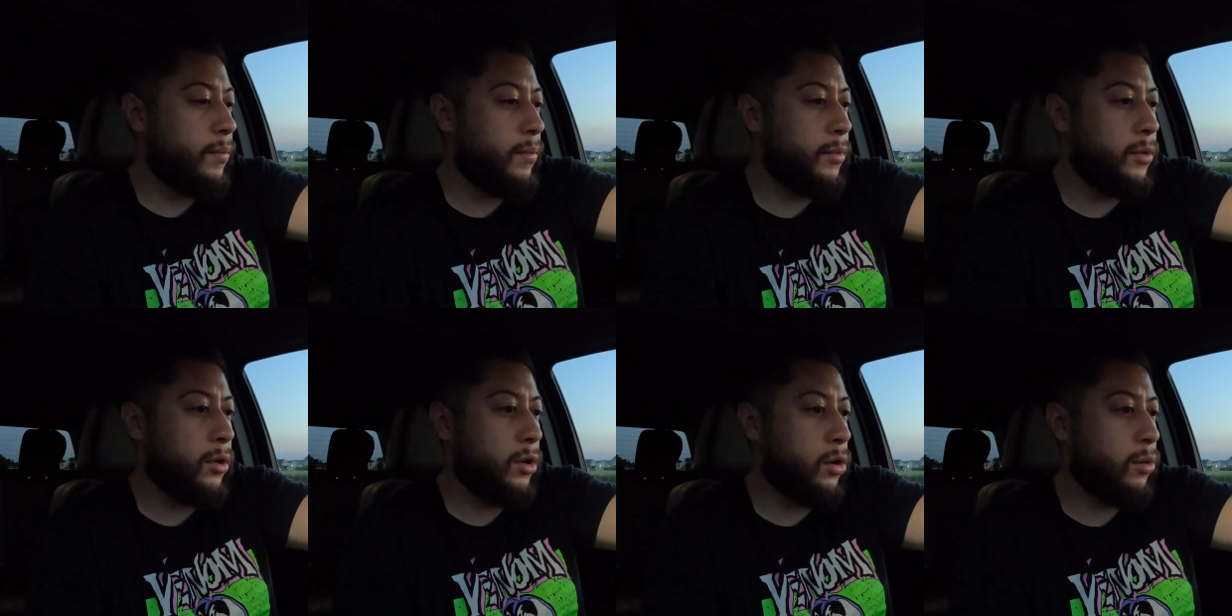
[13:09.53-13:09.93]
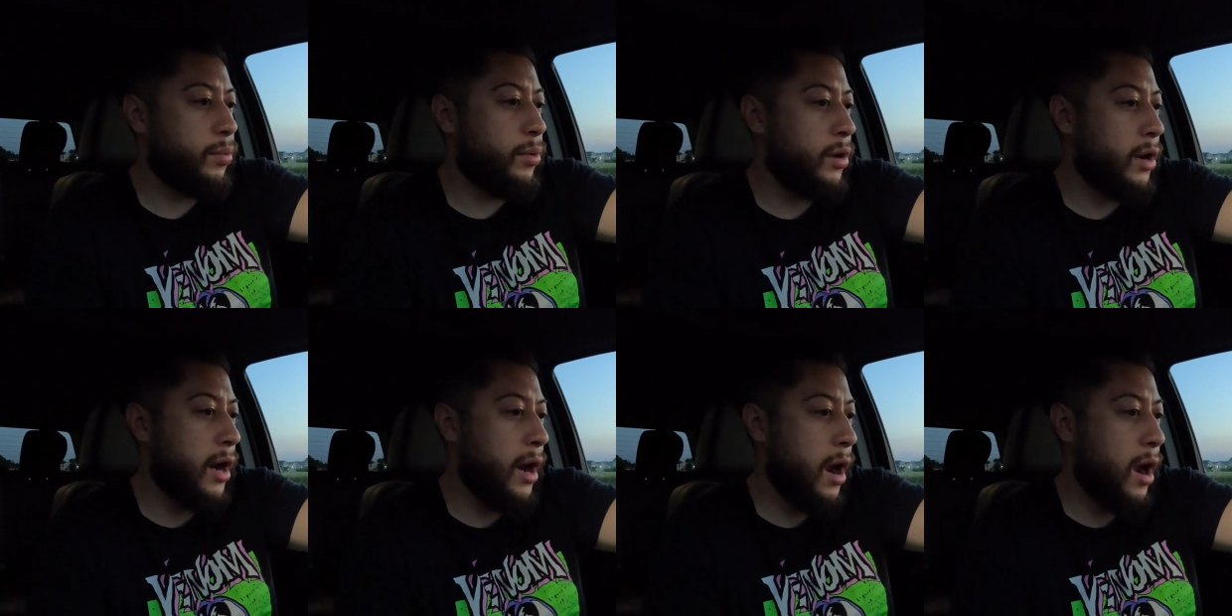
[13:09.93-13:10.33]
you know,
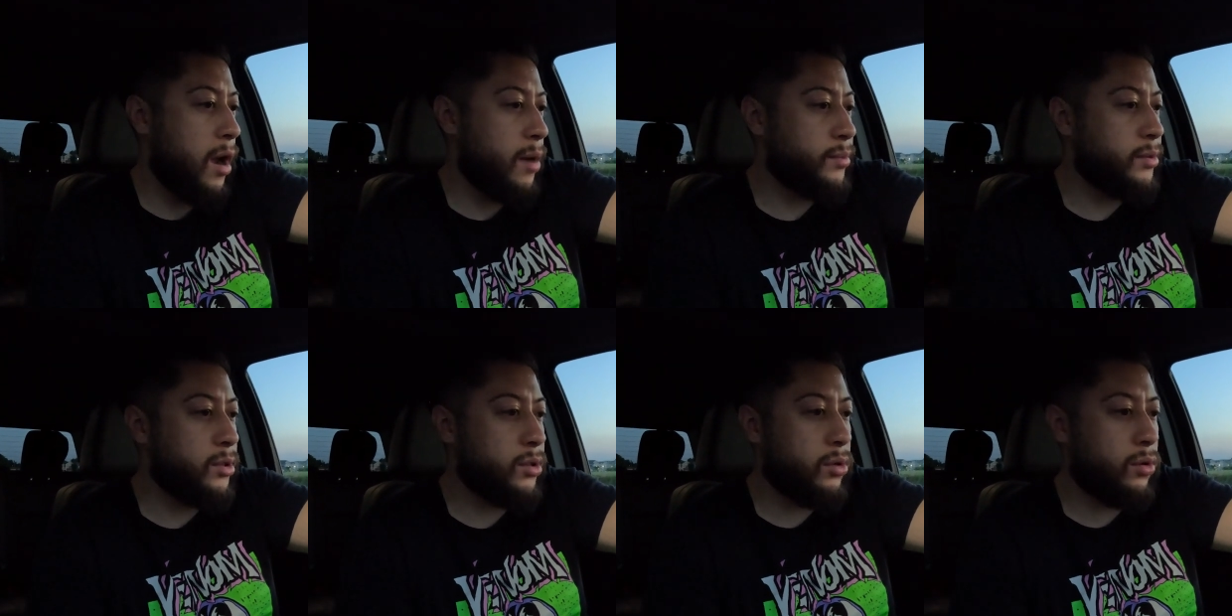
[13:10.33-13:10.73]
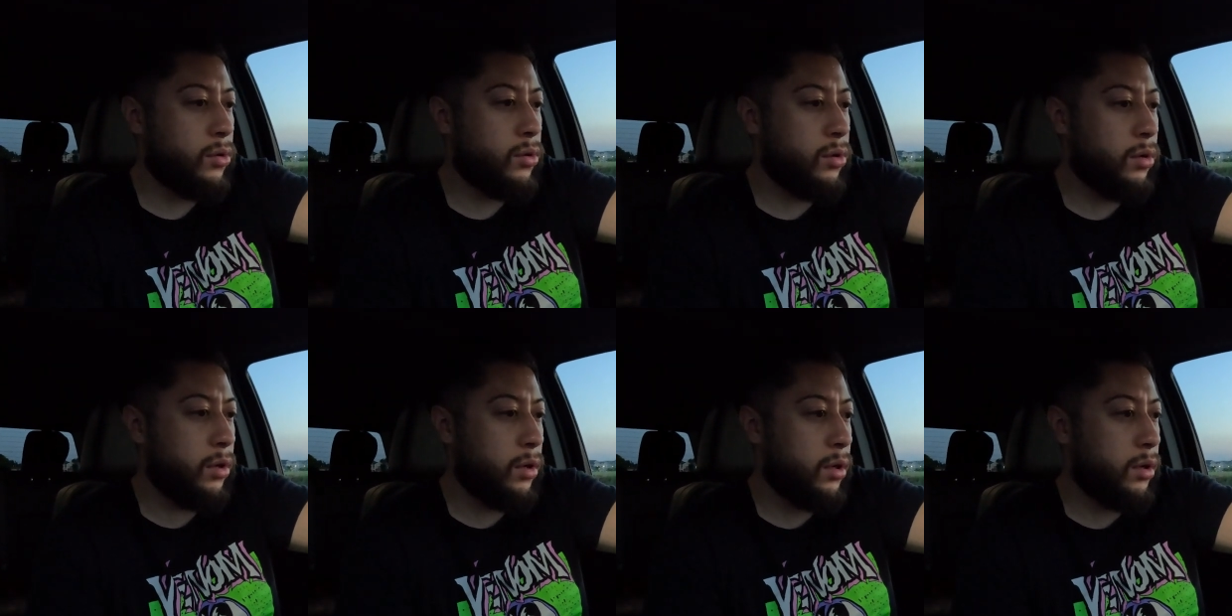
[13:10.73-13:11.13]
perhaps,
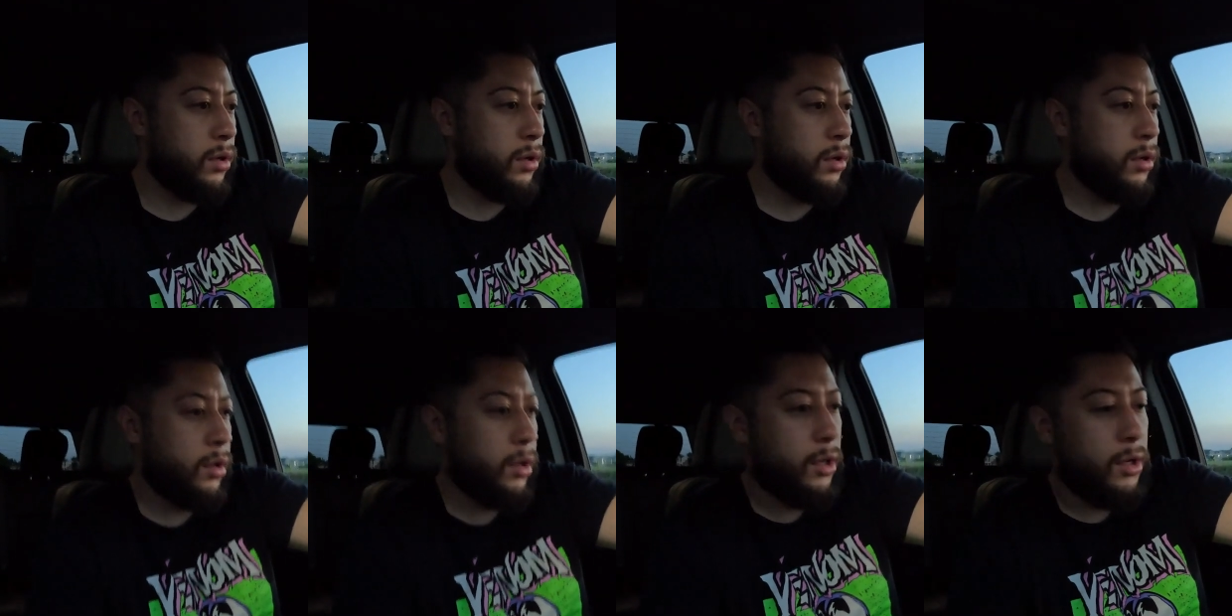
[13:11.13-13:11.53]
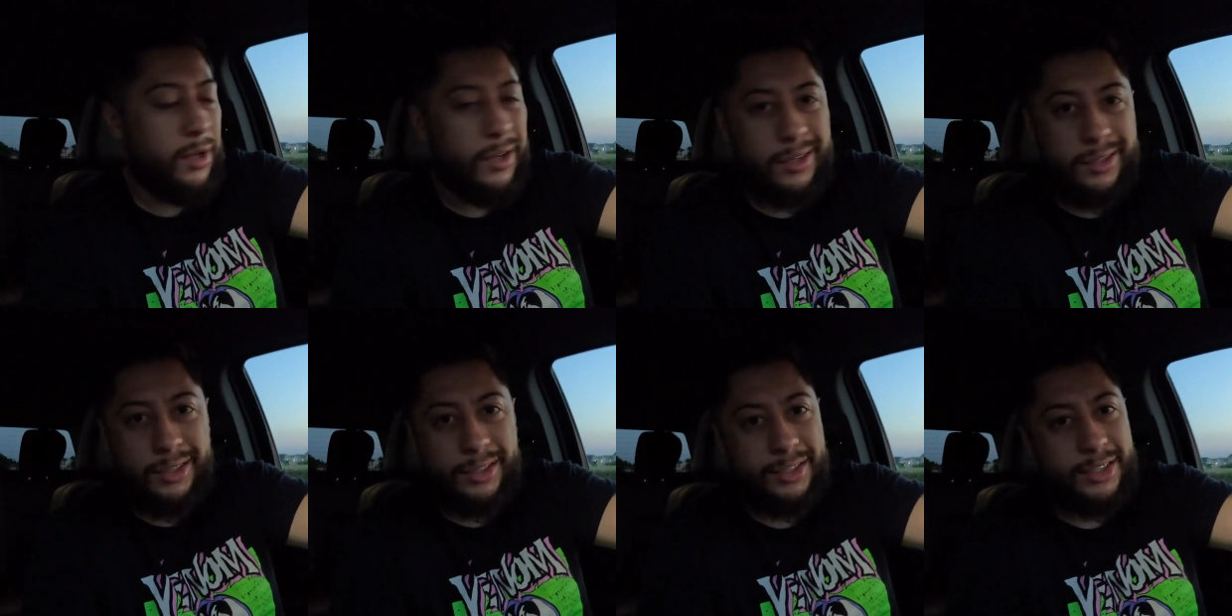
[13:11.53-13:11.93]
or
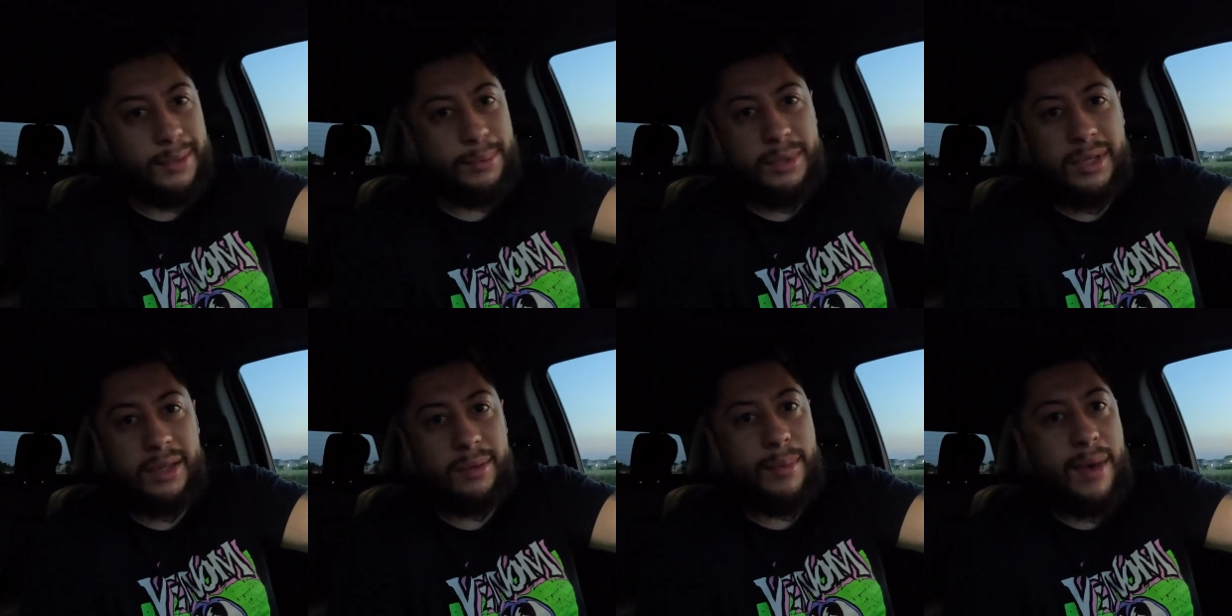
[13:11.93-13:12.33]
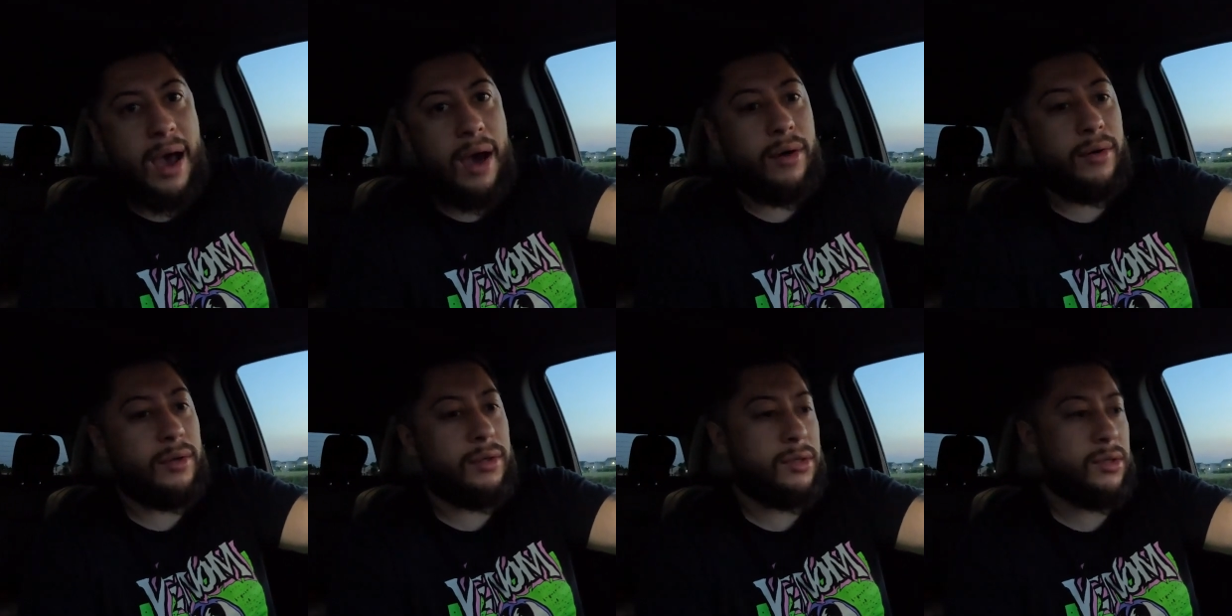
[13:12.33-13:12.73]
just up to the
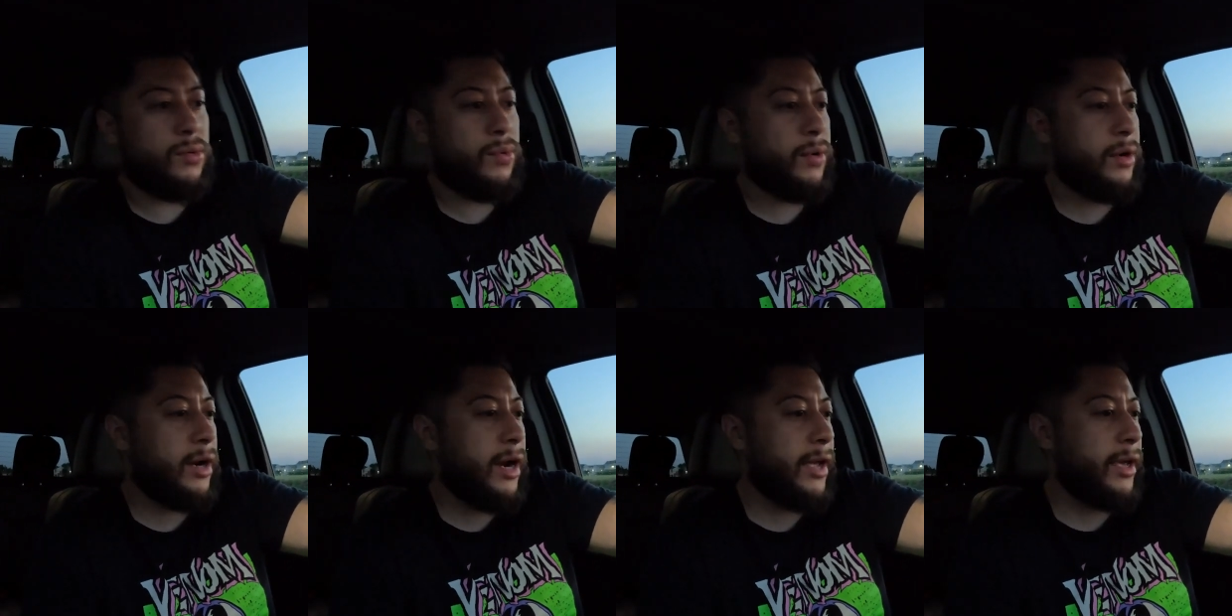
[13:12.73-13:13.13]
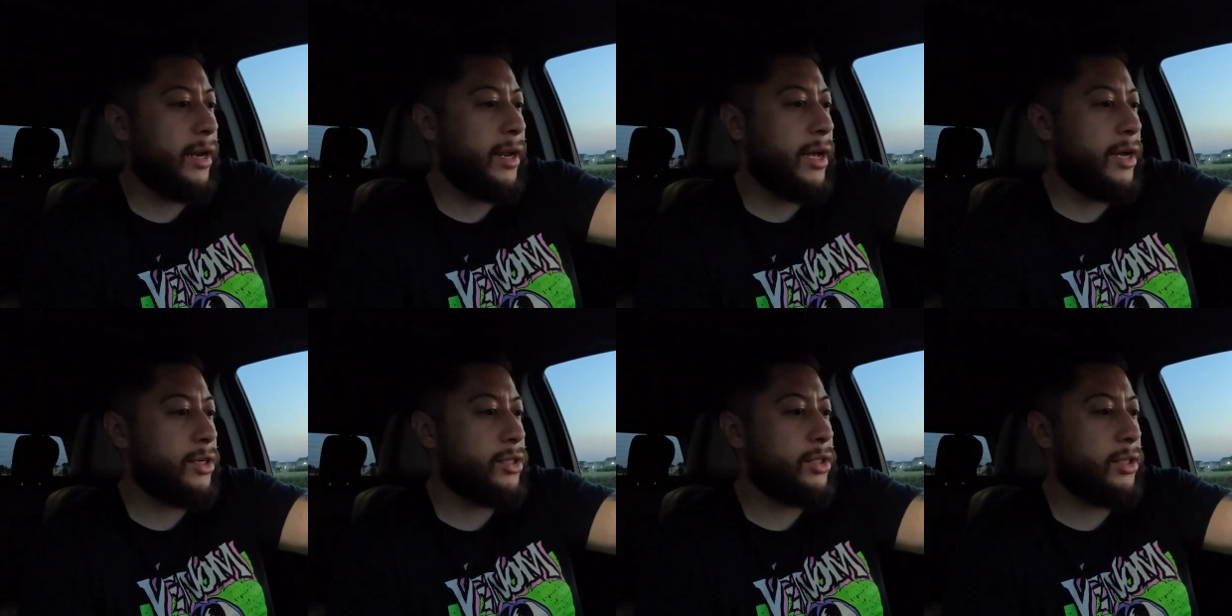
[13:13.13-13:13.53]
mountains where I can
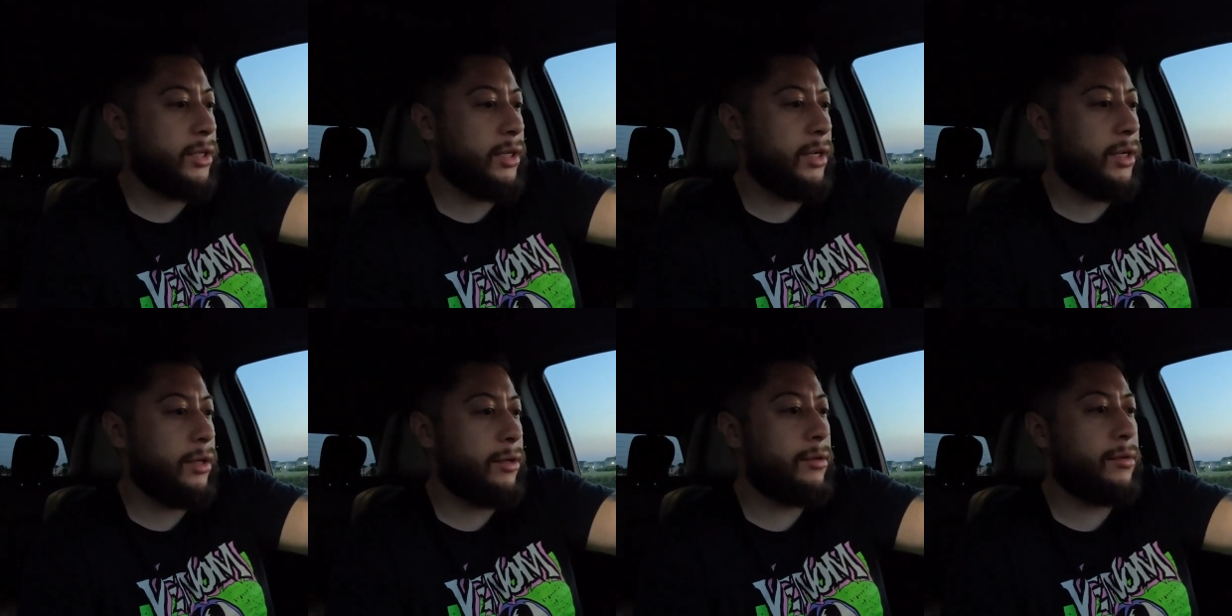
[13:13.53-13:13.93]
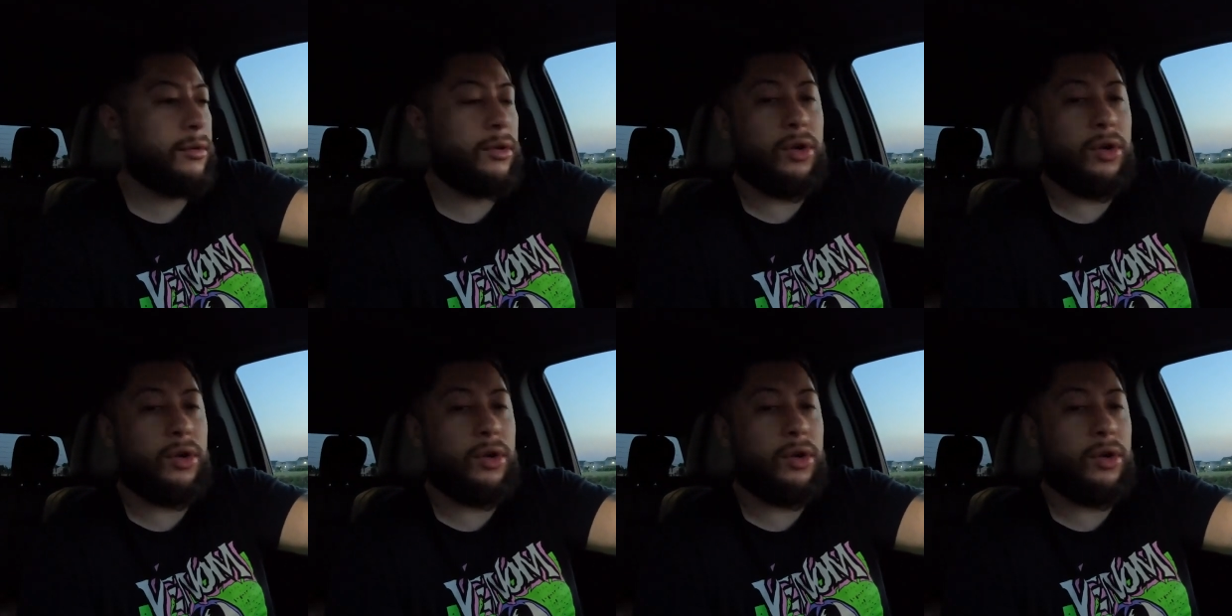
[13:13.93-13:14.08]
actually,